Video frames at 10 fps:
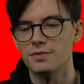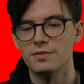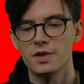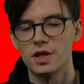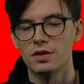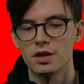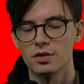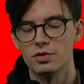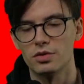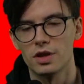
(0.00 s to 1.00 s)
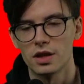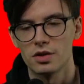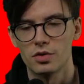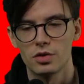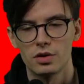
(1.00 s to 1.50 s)
shout out to Kia
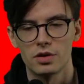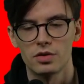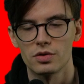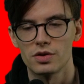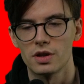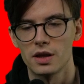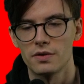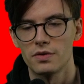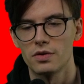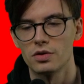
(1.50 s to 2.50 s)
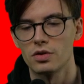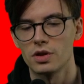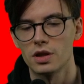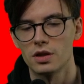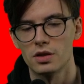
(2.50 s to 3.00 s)
Kreutler, who also gave her talk
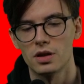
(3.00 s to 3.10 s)
here.